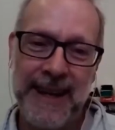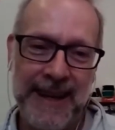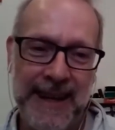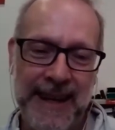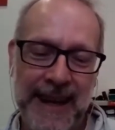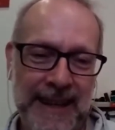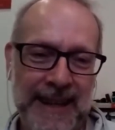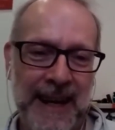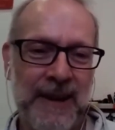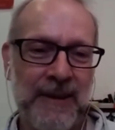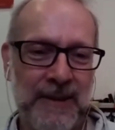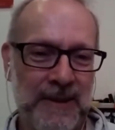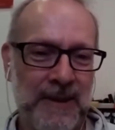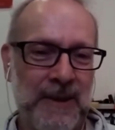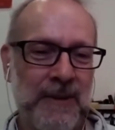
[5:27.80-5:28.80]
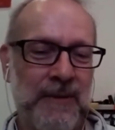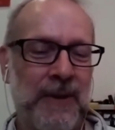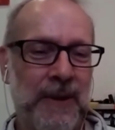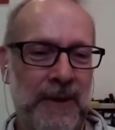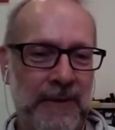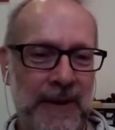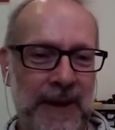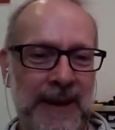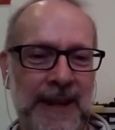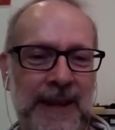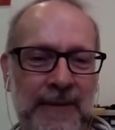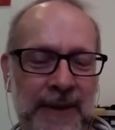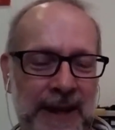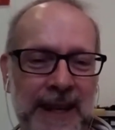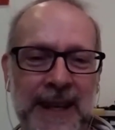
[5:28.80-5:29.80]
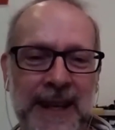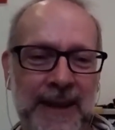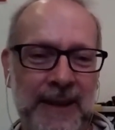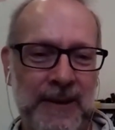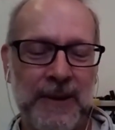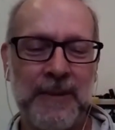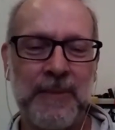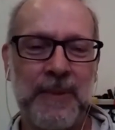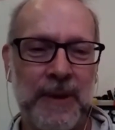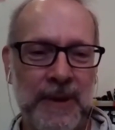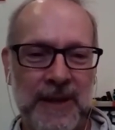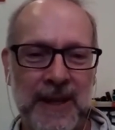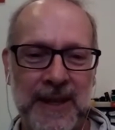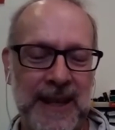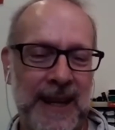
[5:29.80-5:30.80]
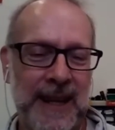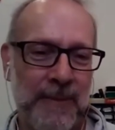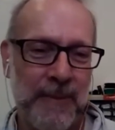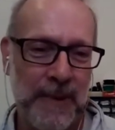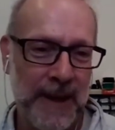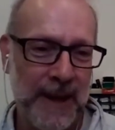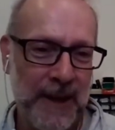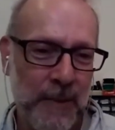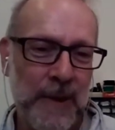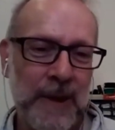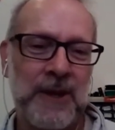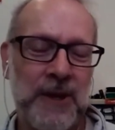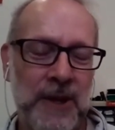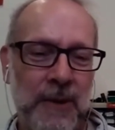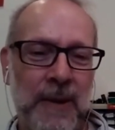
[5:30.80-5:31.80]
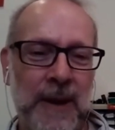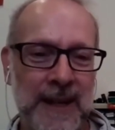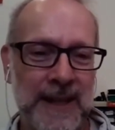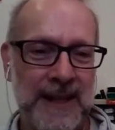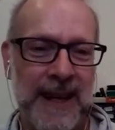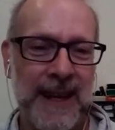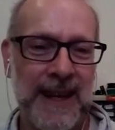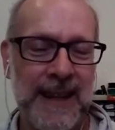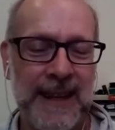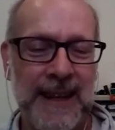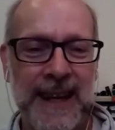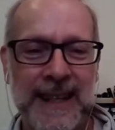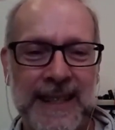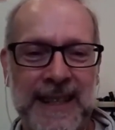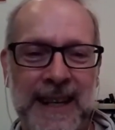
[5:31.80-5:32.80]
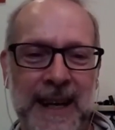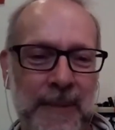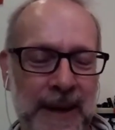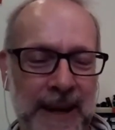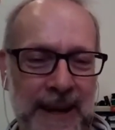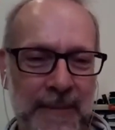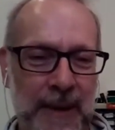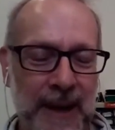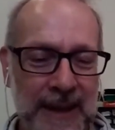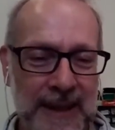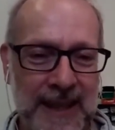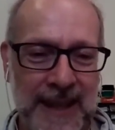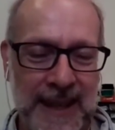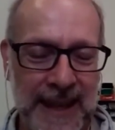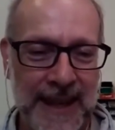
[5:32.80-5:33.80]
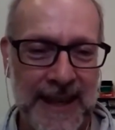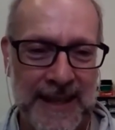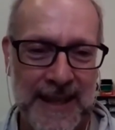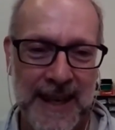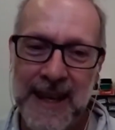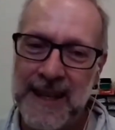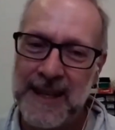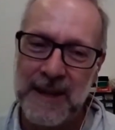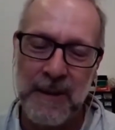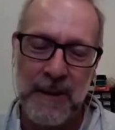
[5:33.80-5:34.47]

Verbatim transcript: can count on you for a very, very good project that you will show us in the next coming months and years. So